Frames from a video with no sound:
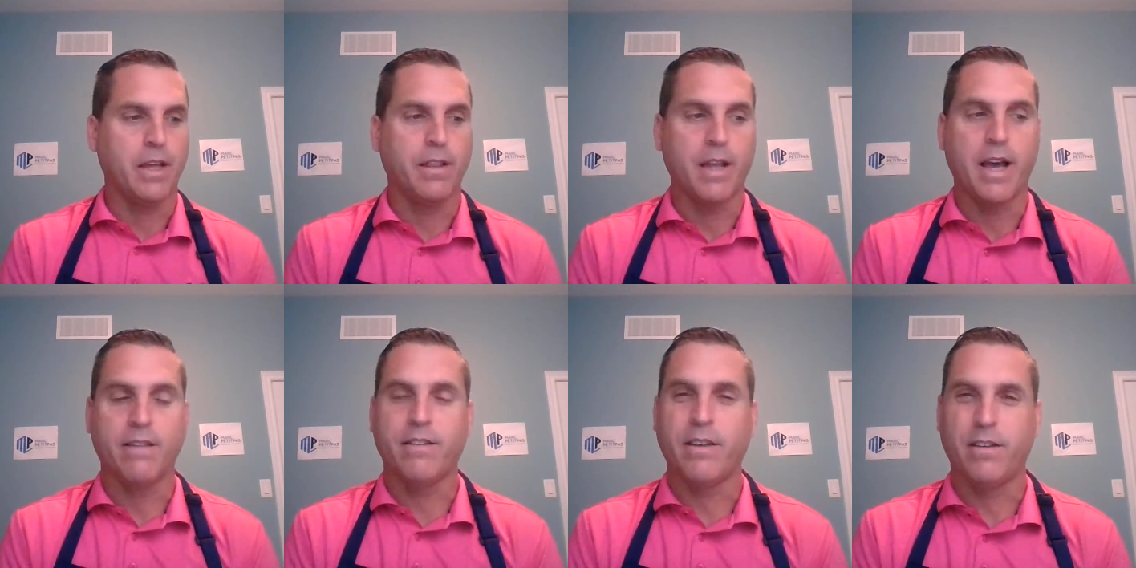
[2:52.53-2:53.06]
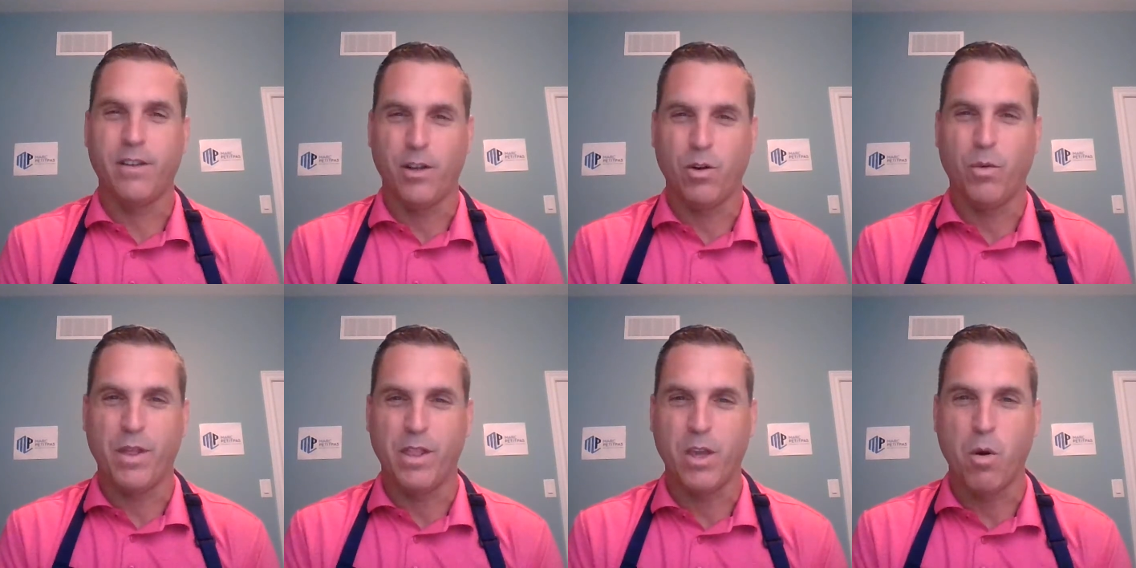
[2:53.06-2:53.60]
And that's,
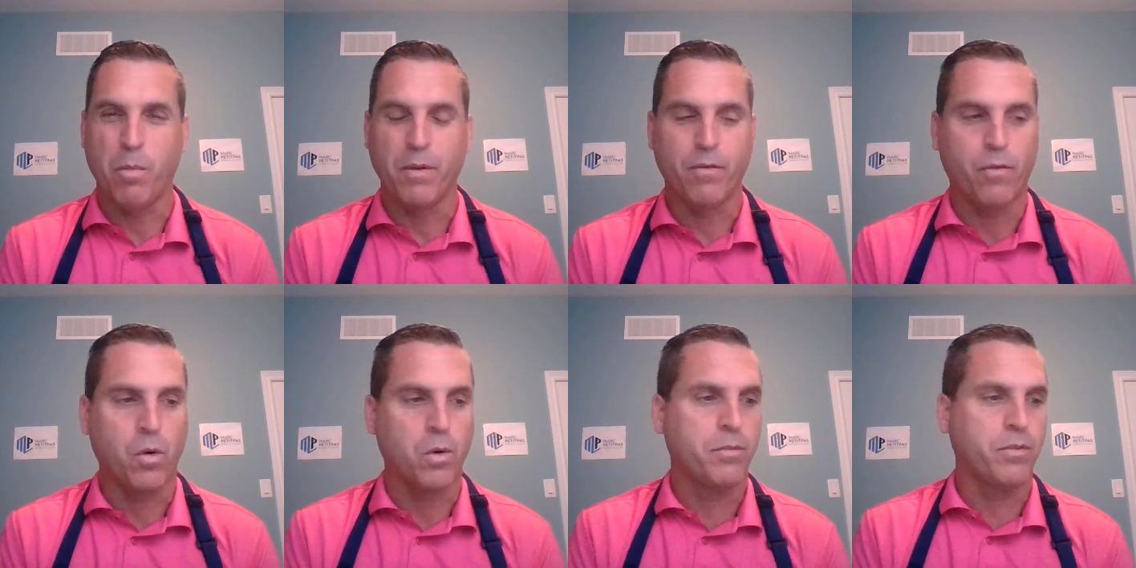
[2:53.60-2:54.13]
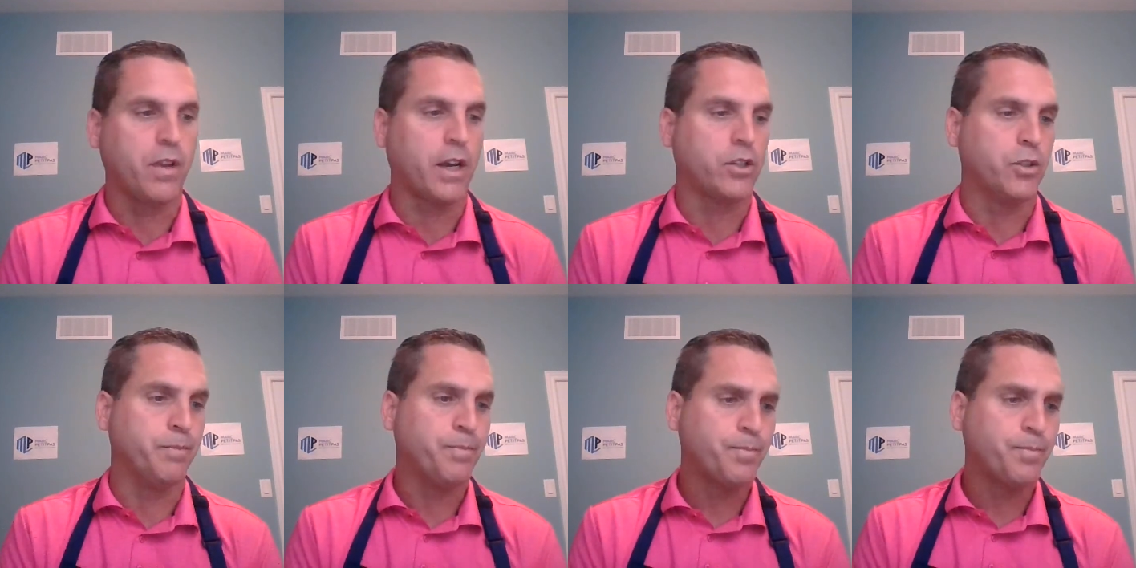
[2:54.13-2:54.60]
in the open forum section.